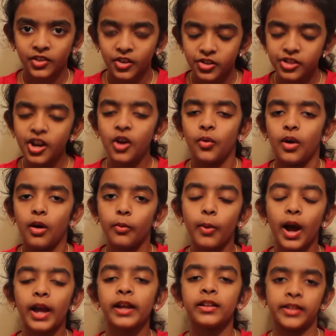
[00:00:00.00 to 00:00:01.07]
So a
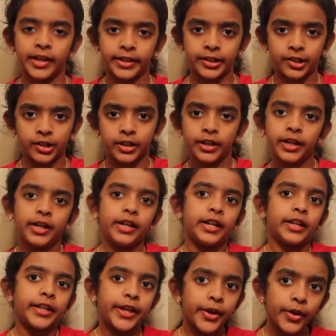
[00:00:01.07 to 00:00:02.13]
while later,
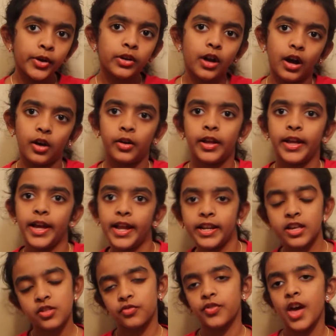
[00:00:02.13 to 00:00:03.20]
Hugo and
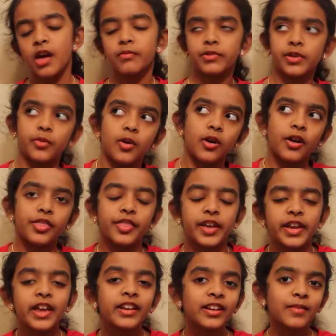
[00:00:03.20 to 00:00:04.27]
his family were on the
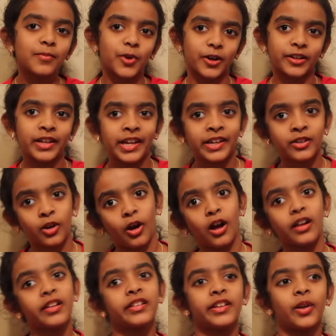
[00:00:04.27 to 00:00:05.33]
Hindenburg. It
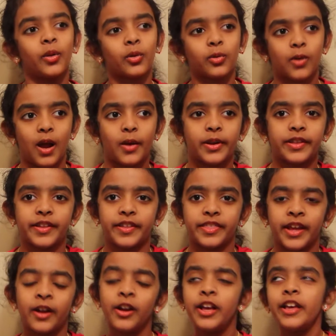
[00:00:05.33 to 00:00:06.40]
got a little crowded in there.